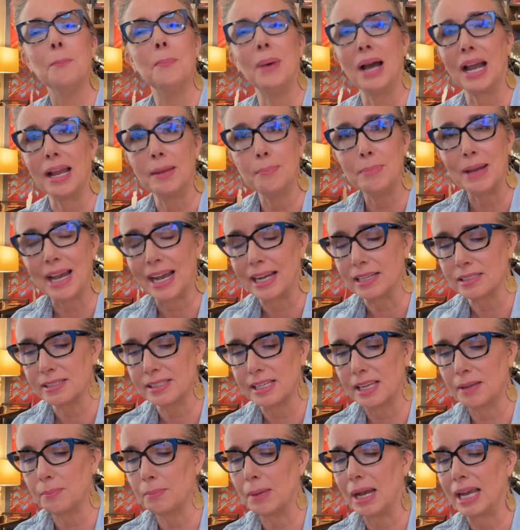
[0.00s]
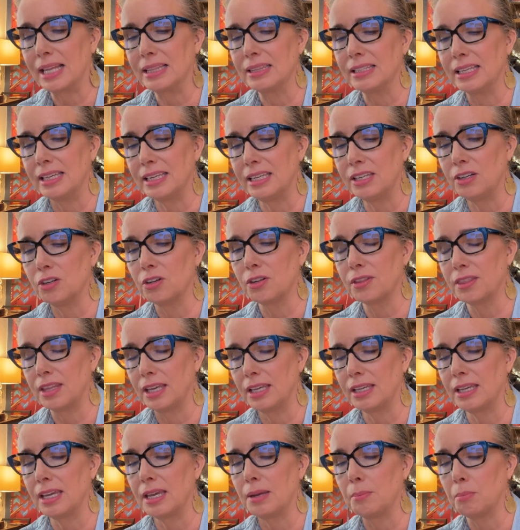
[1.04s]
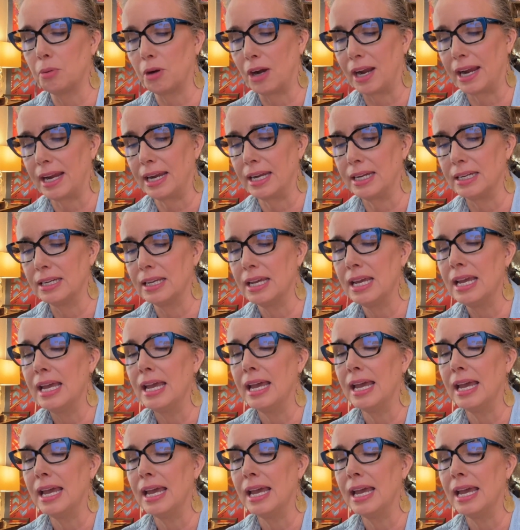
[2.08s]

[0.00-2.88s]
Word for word: bypassing my linear thinking brain